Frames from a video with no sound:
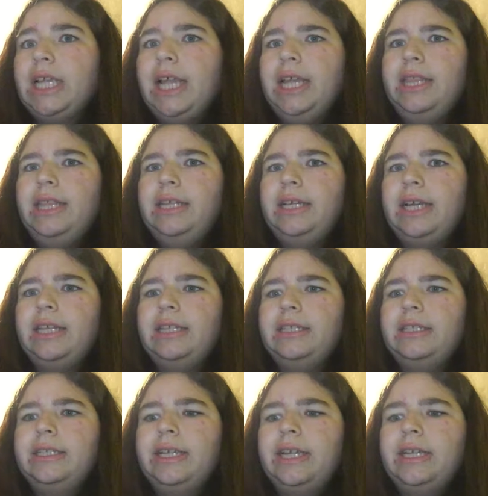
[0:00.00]
I think
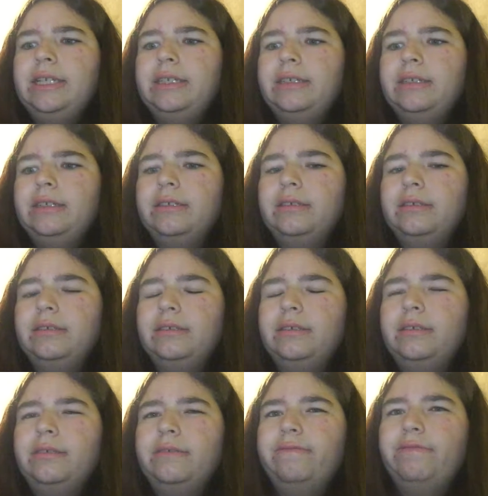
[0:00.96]
Allison
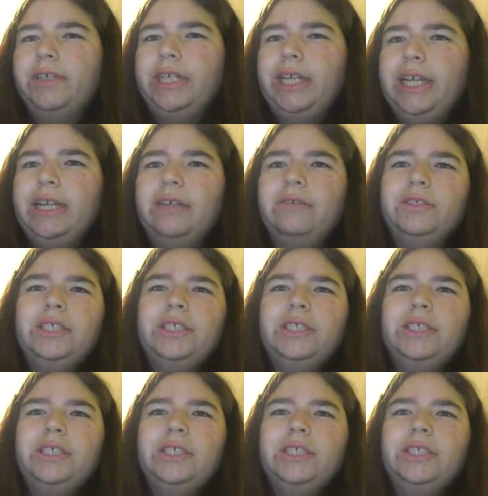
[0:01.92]
I